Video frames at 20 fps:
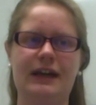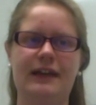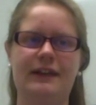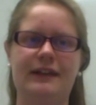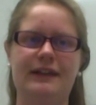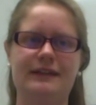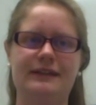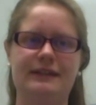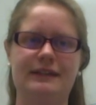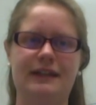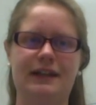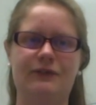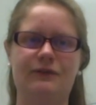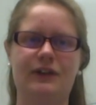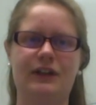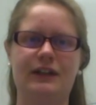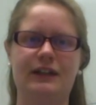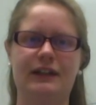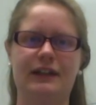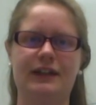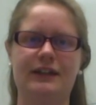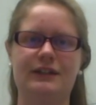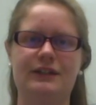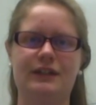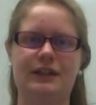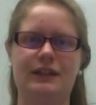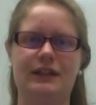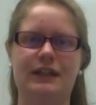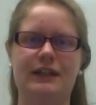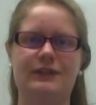This
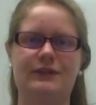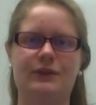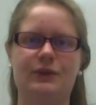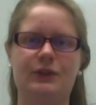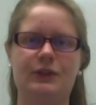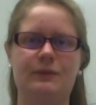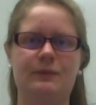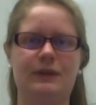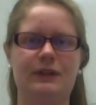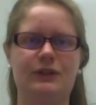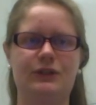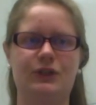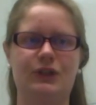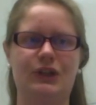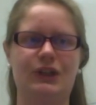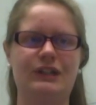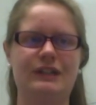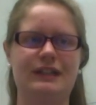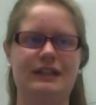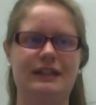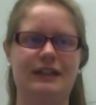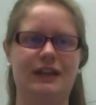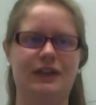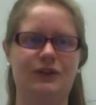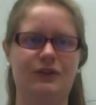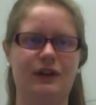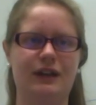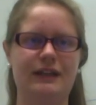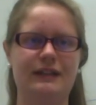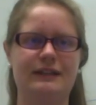downregulation is thought to be due to
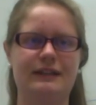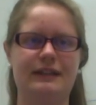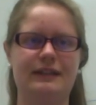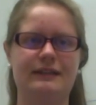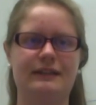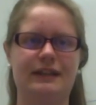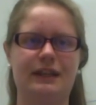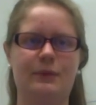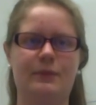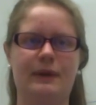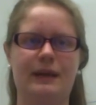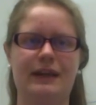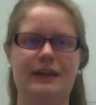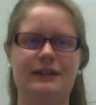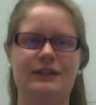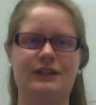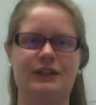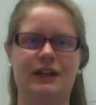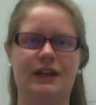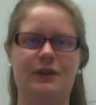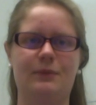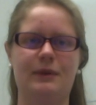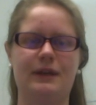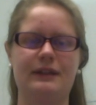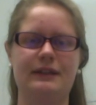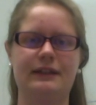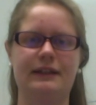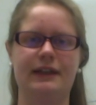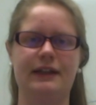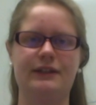increased CpG
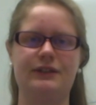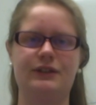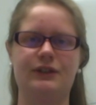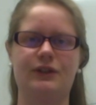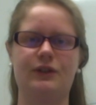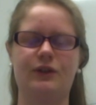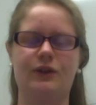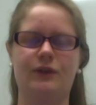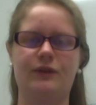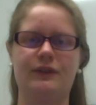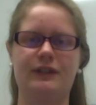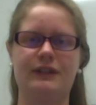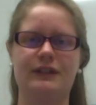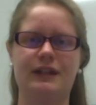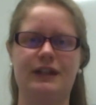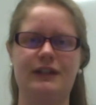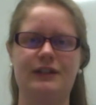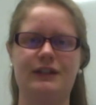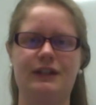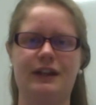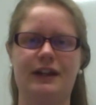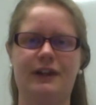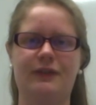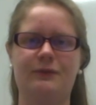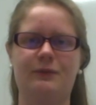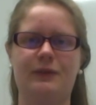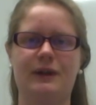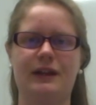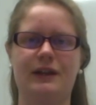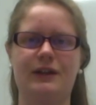methylation of the
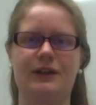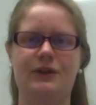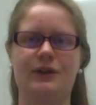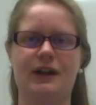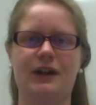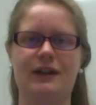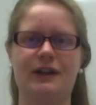TGF-beta